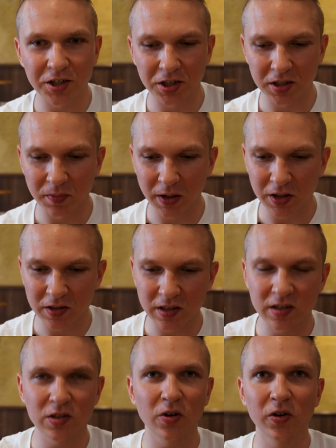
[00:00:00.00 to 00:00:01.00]
it because
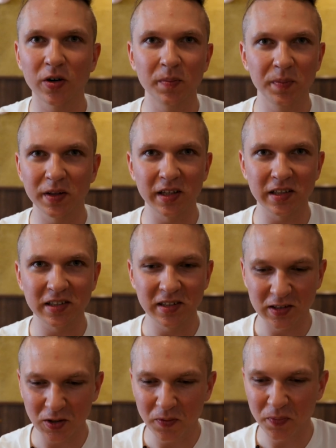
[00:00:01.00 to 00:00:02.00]
it's so complete,
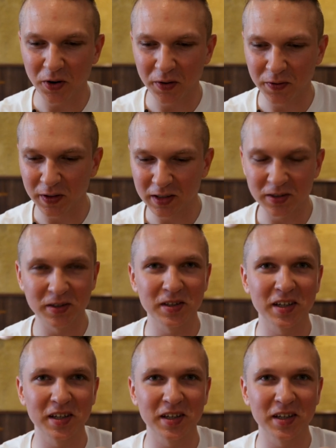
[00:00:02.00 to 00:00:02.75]
so perfect on the